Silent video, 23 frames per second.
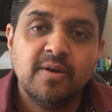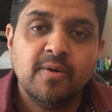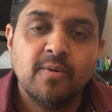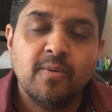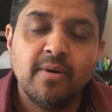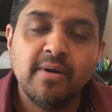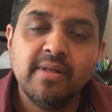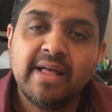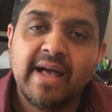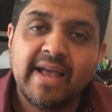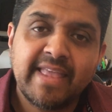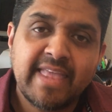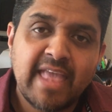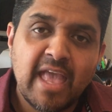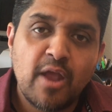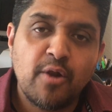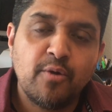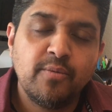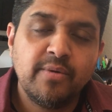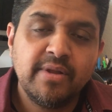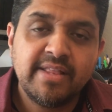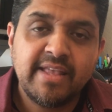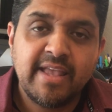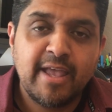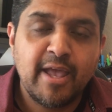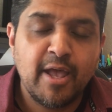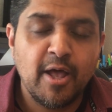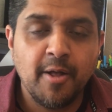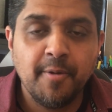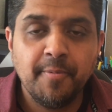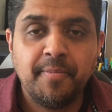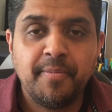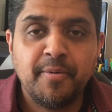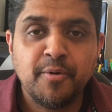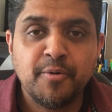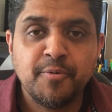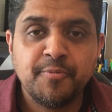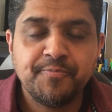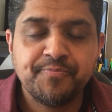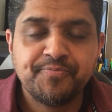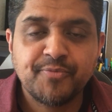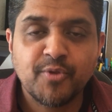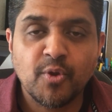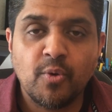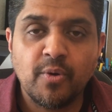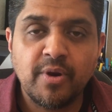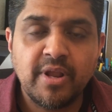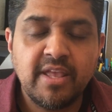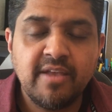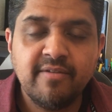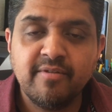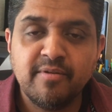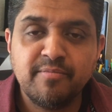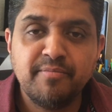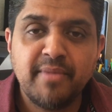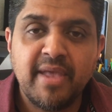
Well, I can't really help or even